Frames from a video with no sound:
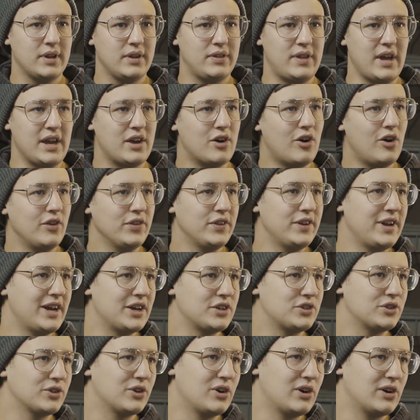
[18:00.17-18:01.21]
they called the
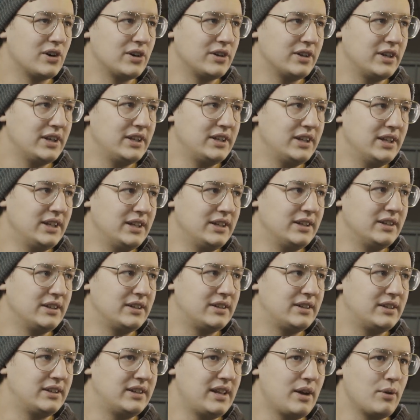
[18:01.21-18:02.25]
National Guard and
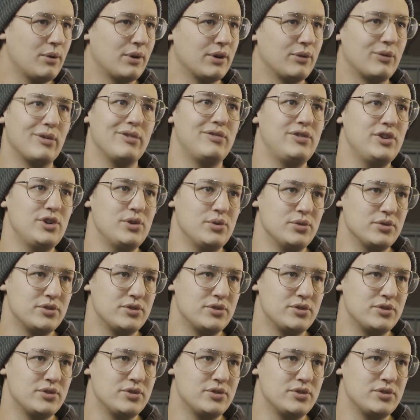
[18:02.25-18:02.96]
then they were refused.